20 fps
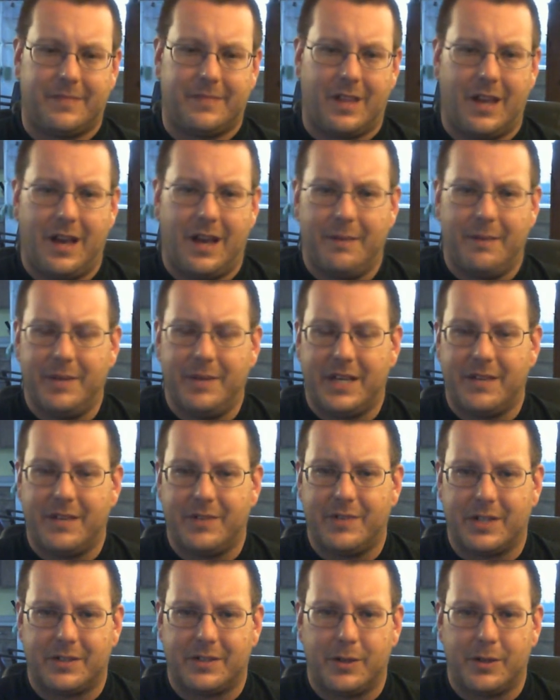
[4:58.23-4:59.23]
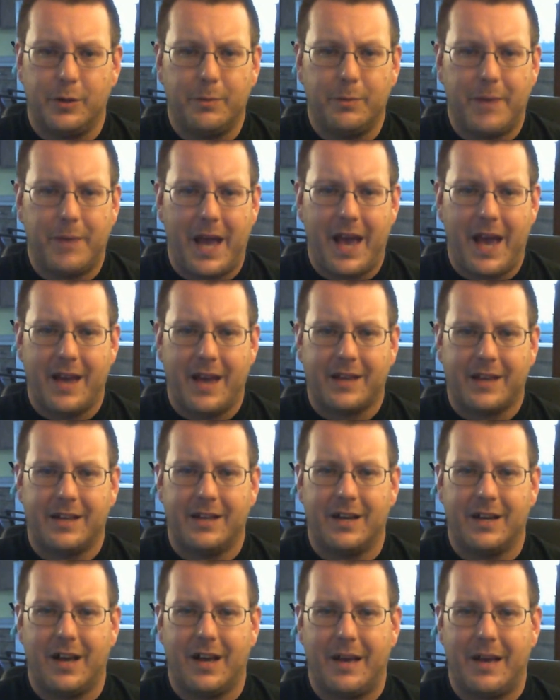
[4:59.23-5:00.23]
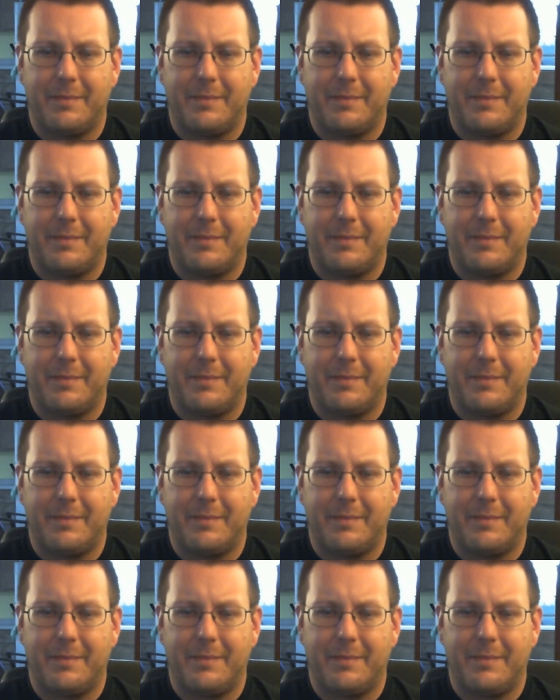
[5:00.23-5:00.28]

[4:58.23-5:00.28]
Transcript: I'm going to give it a 2-pack. I